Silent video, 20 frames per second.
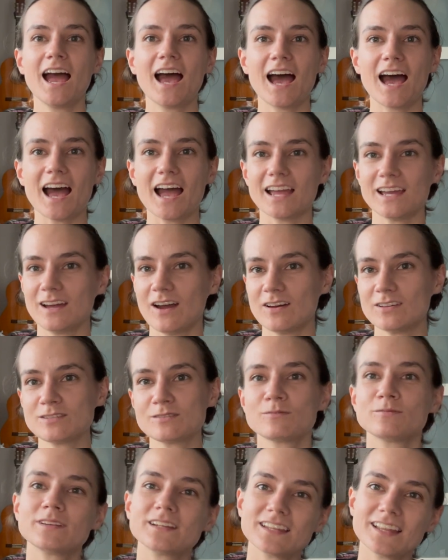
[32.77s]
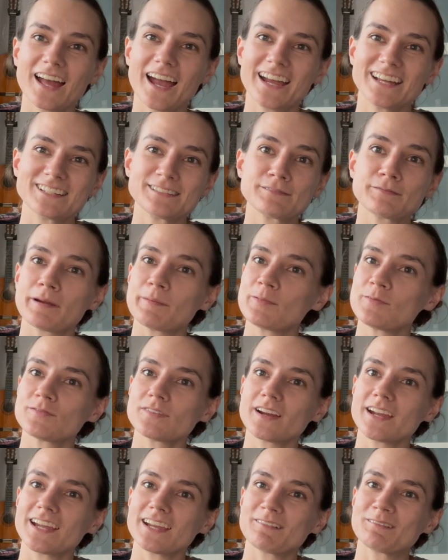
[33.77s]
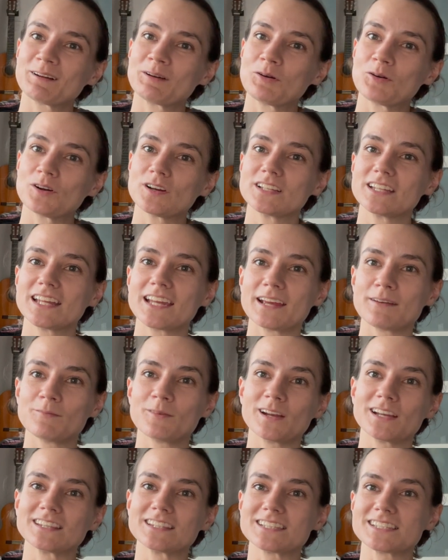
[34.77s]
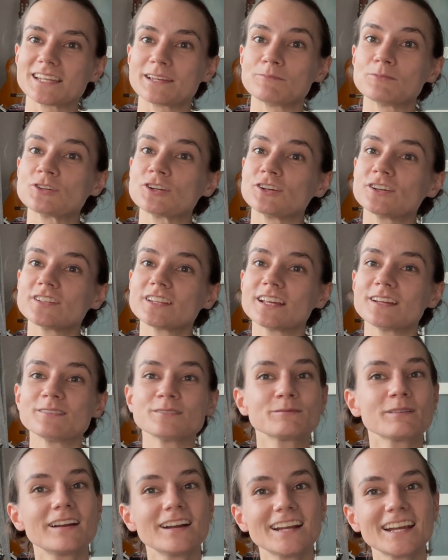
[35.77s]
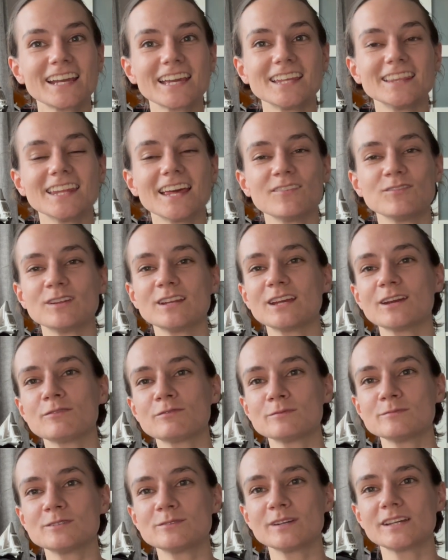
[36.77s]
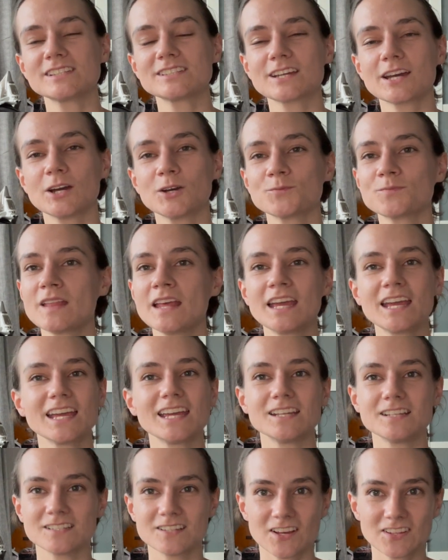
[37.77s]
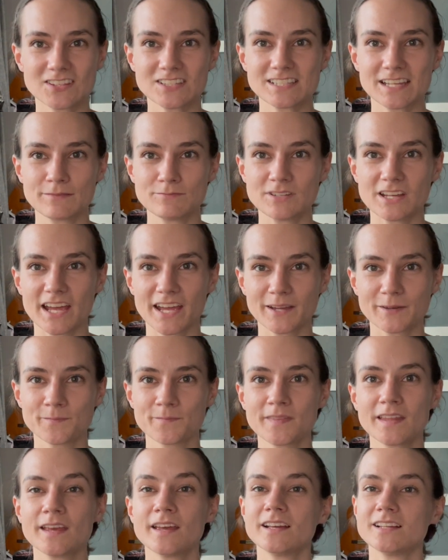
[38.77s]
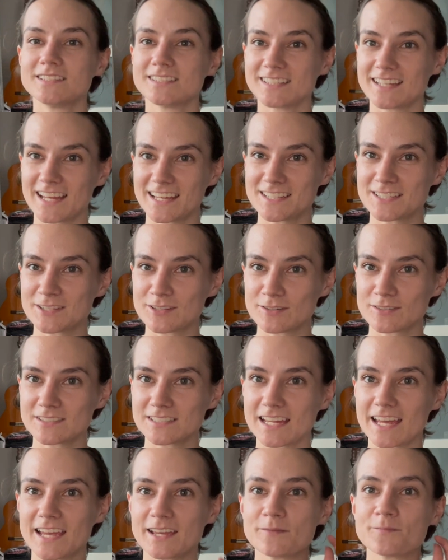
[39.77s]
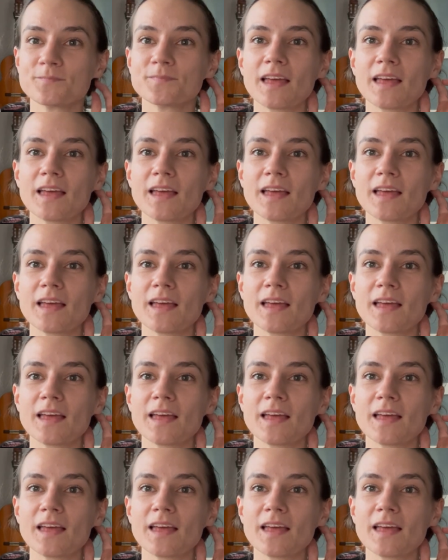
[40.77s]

I also realized right before I hit record that I'm wearing the same shirt that I was wearing in that video from 2 weeks ago. It is not the same day. Today is Thursday.